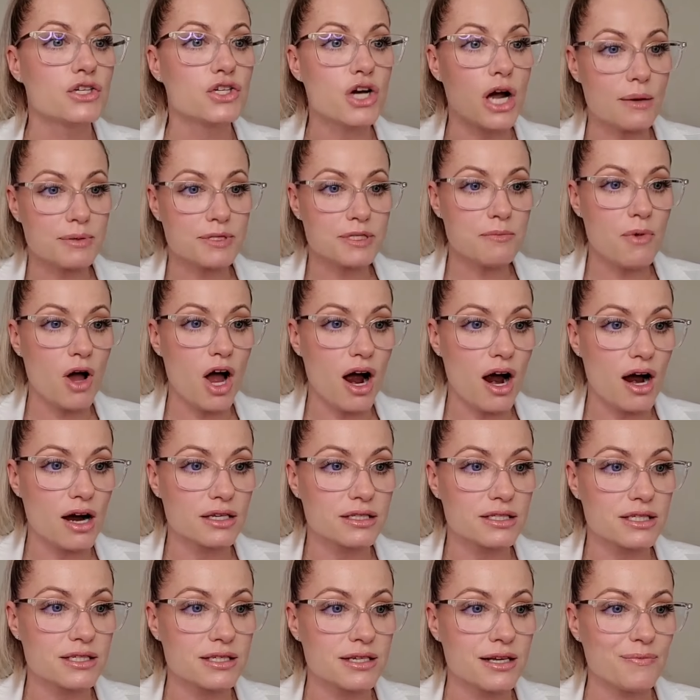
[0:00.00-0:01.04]
Drop some
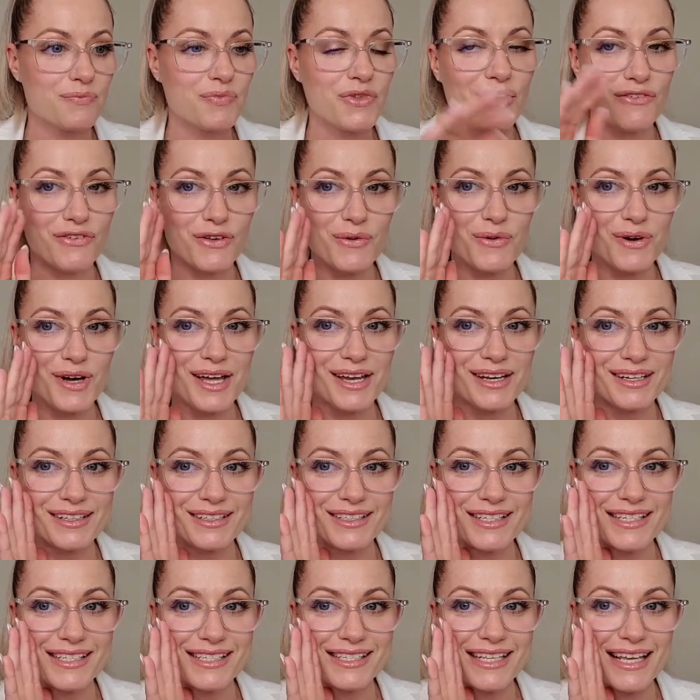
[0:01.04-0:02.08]
hearts if you want
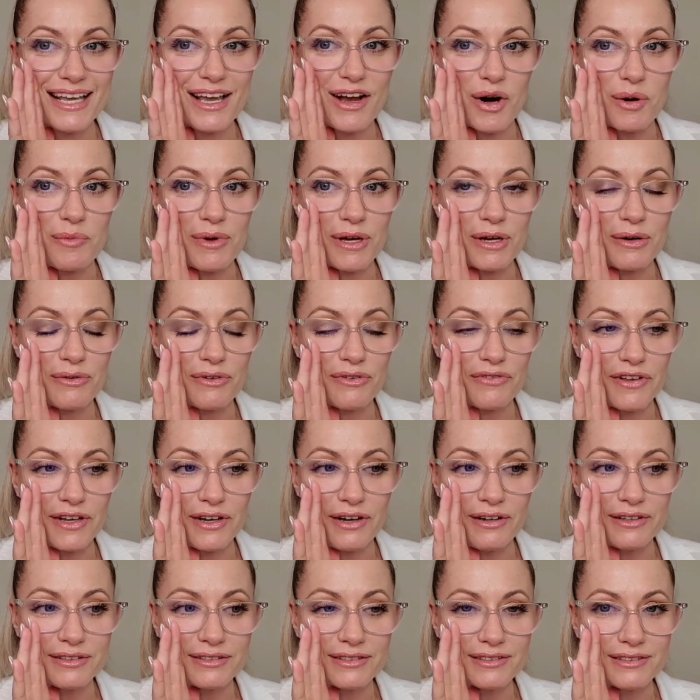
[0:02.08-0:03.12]
to see our big
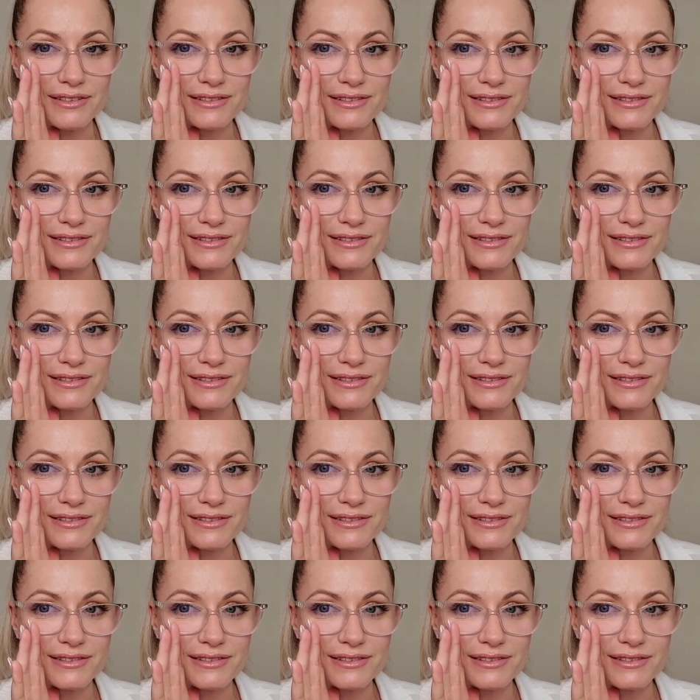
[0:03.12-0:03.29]
reveal.